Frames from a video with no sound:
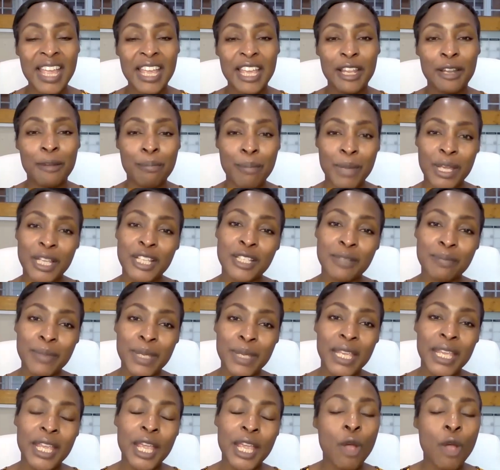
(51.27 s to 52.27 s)
It makes
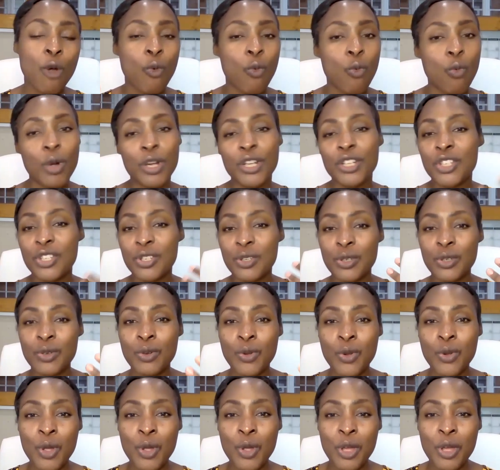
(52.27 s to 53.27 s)
me want
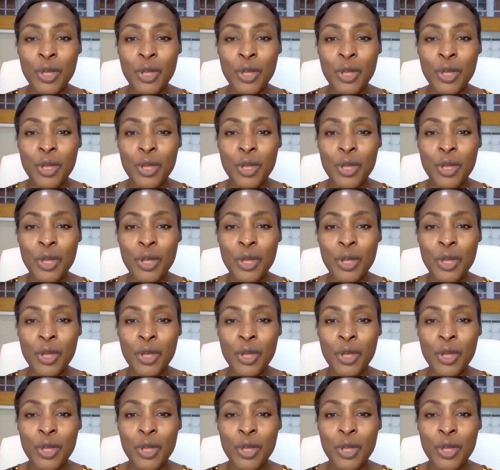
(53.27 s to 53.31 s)
to